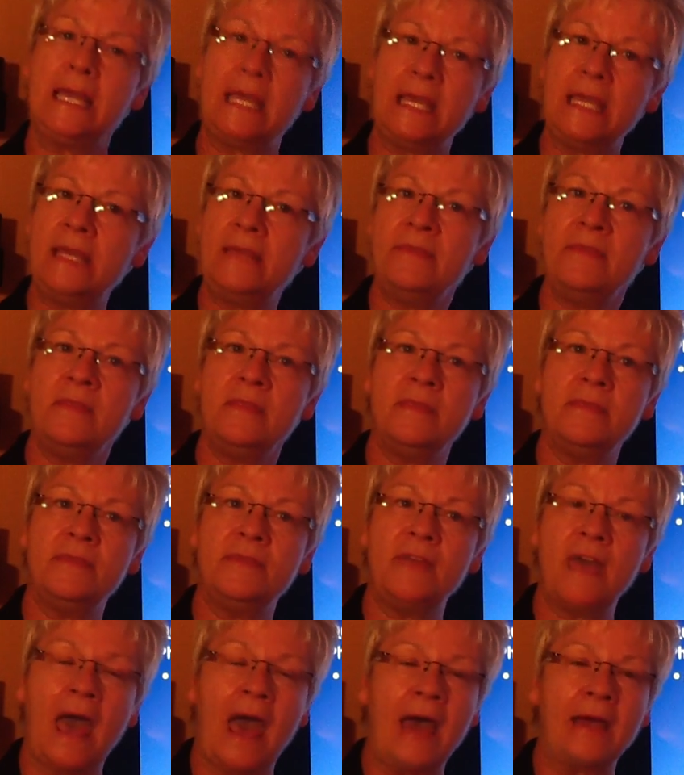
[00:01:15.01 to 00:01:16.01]
In
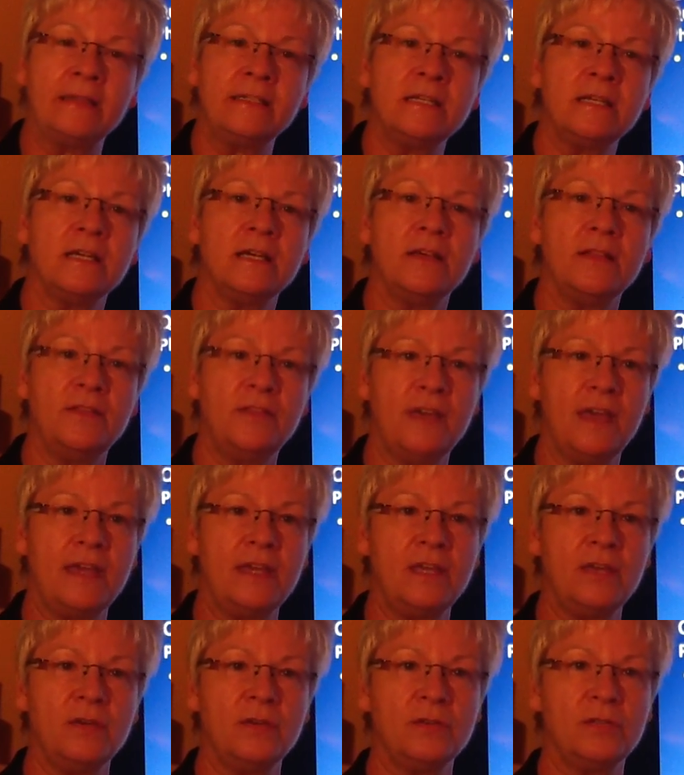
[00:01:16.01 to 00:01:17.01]
that, they
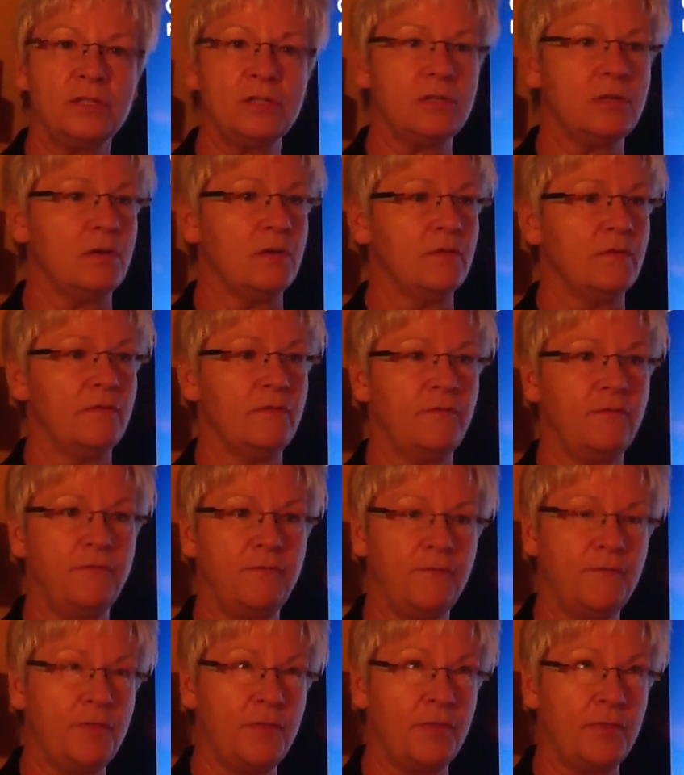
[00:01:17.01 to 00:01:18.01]
used
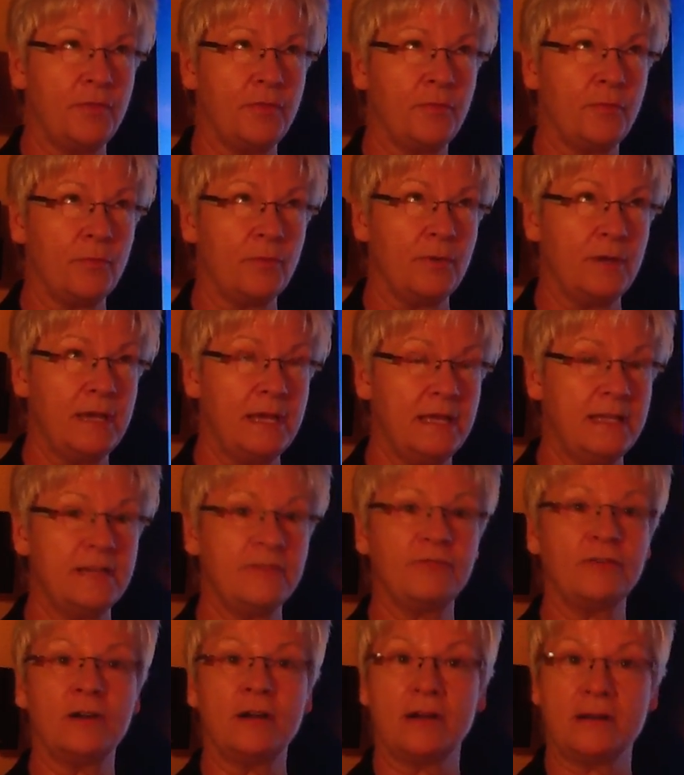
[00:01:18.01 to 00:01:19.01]
3
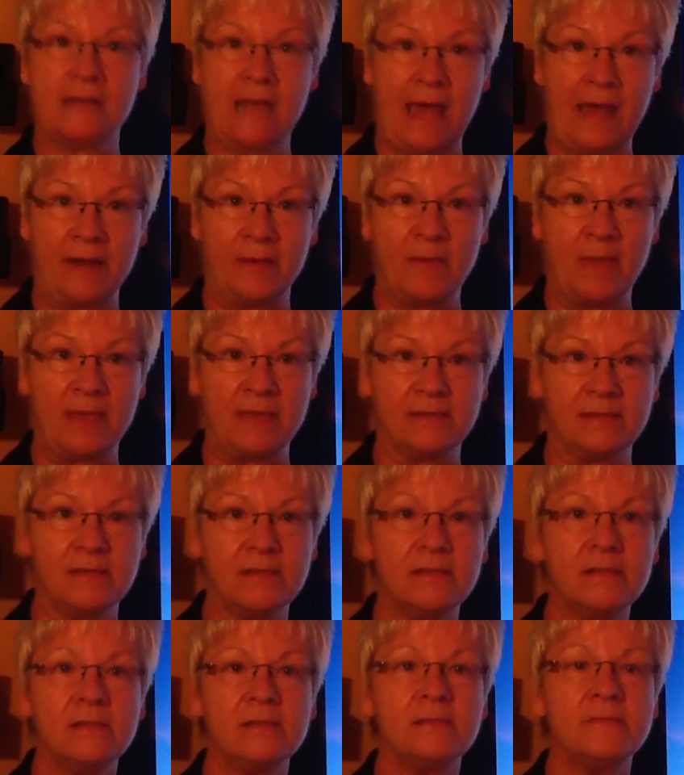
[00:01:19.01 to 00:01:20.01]
different
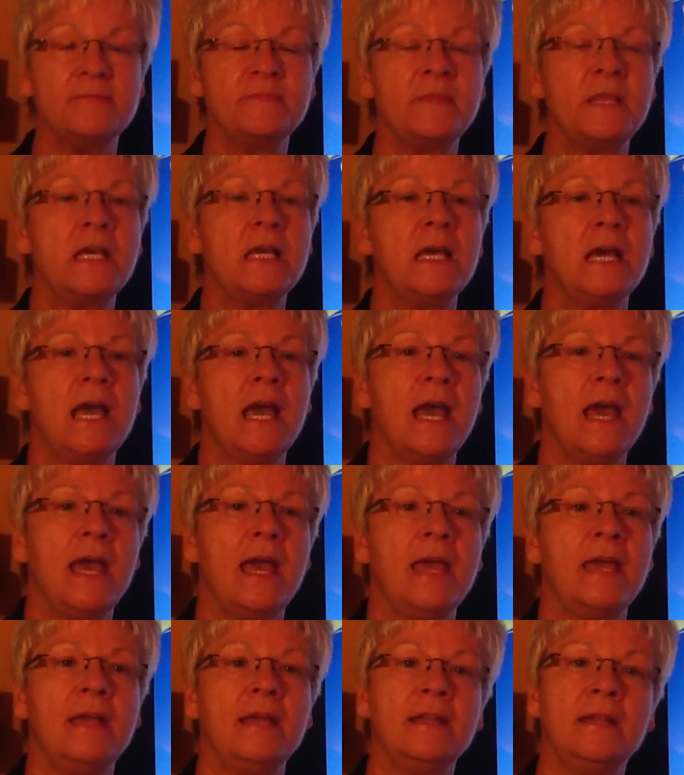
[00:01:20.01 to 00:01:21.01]
databases
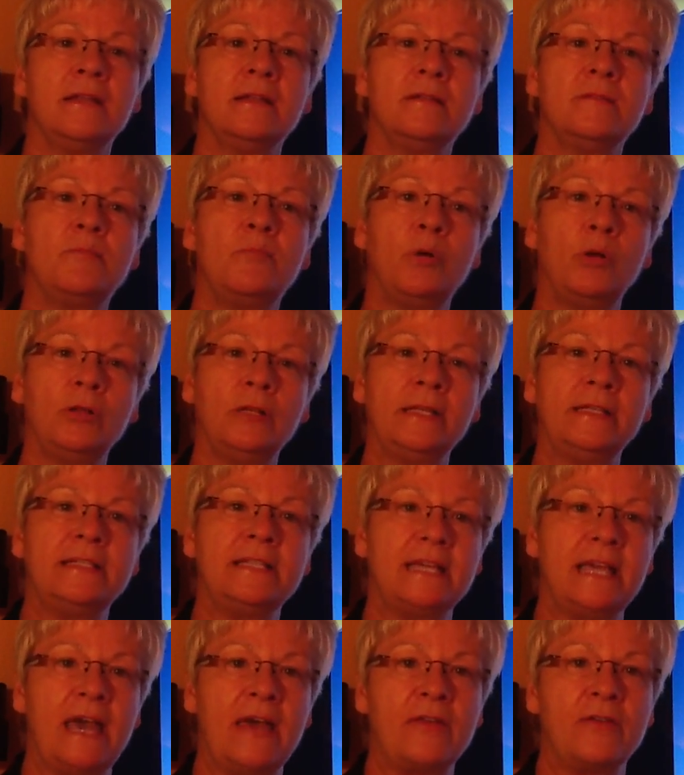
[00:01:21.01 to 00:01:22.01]
in pulling
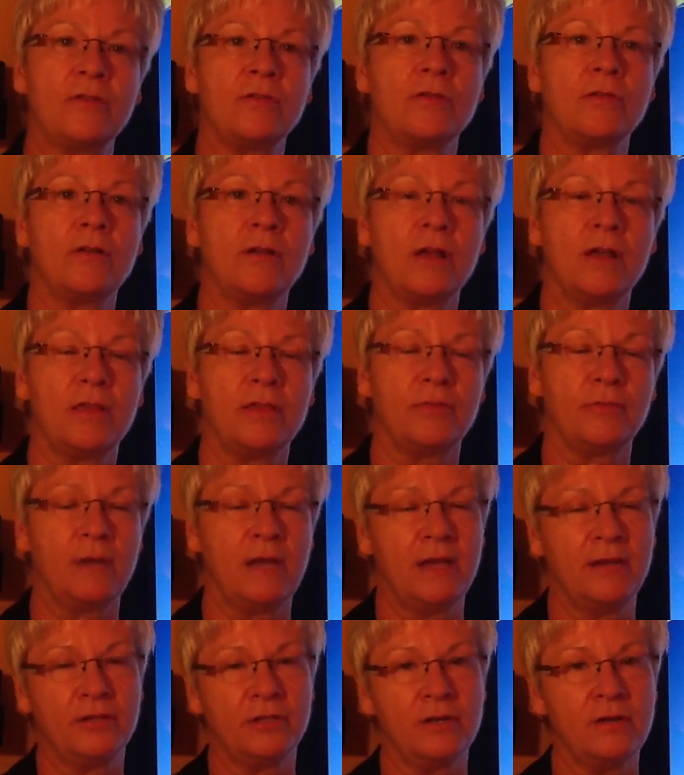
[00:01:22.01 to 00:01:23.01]
together
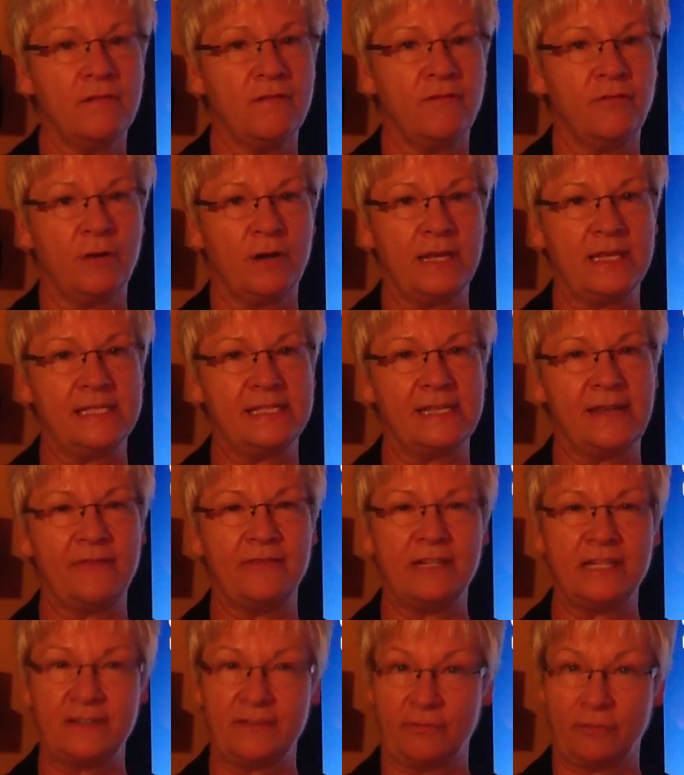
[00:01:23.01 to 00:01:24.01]

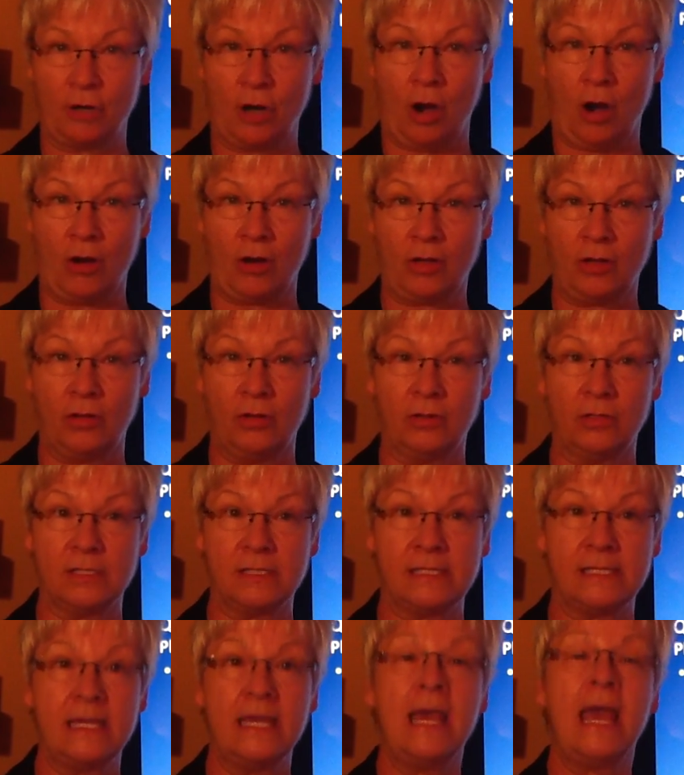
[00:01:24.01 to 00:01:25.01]
347 different
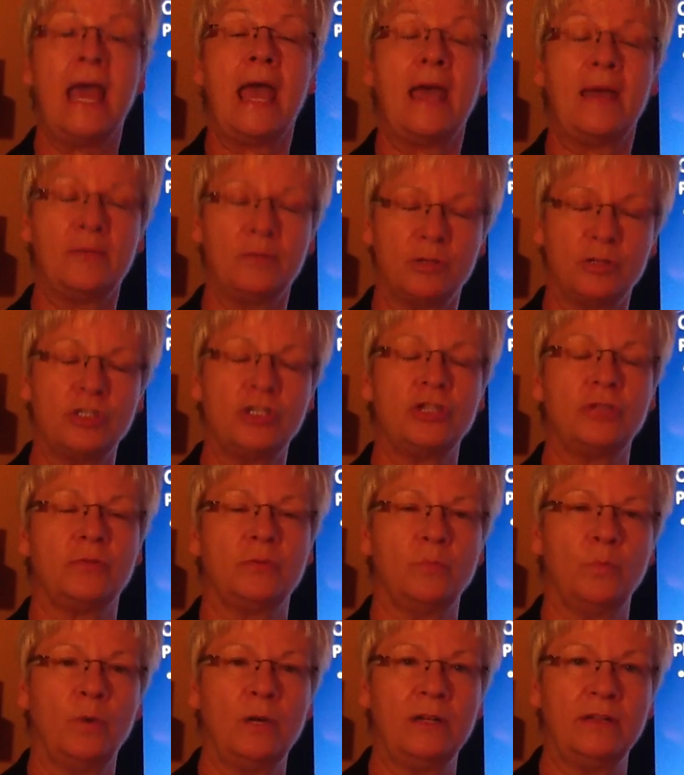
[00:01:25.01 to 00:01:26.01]
articles and
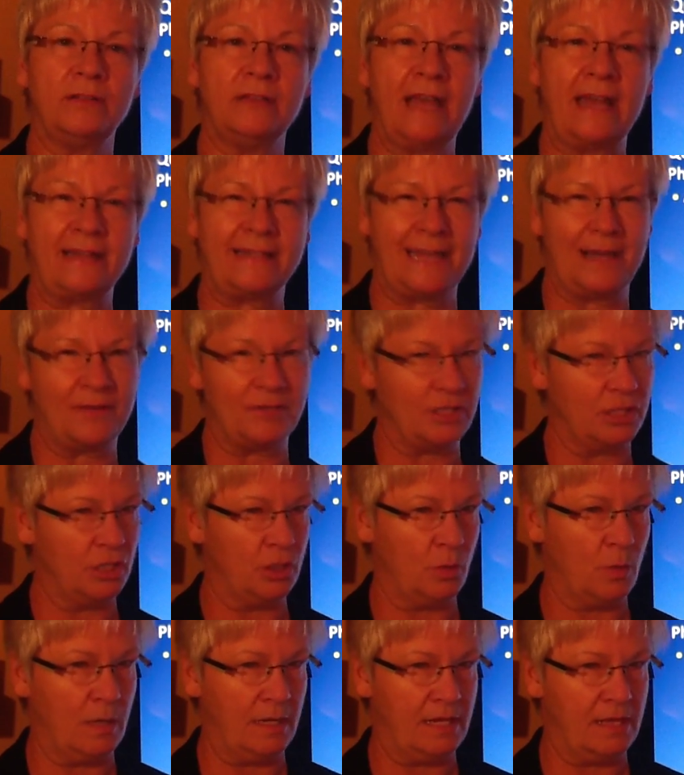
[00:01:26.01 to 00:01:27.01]
whittled that down to
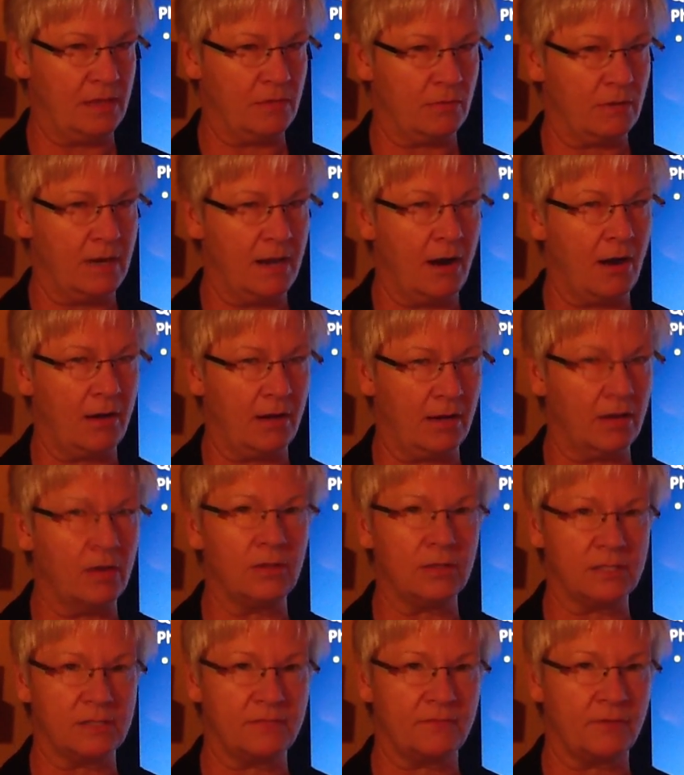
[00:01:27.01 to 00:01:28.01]
23
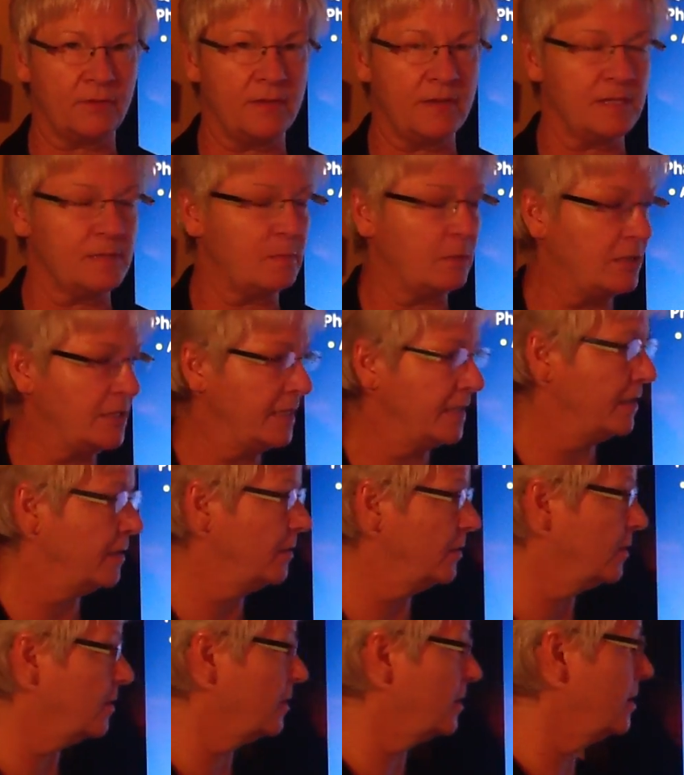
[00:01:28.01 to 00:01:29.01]
articles for this
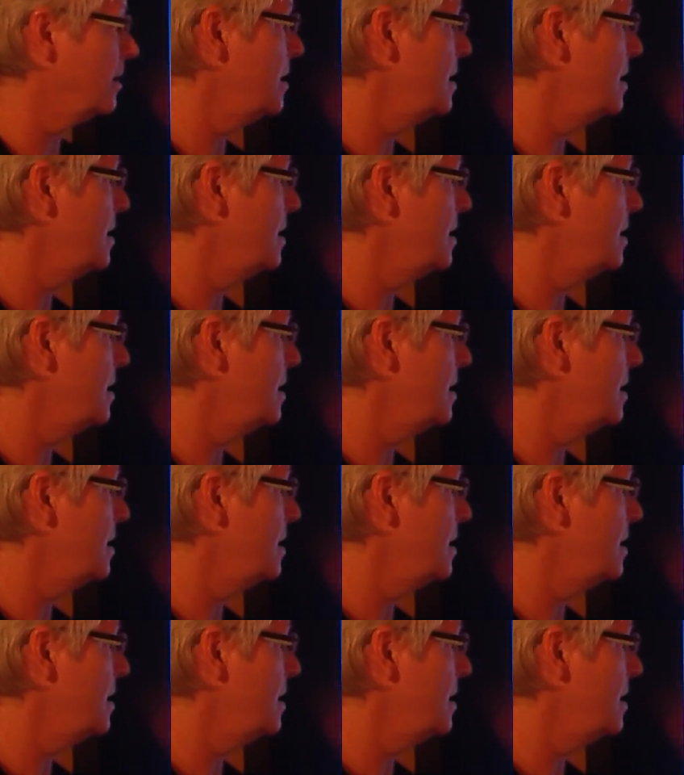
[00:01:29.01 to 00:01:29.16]
particular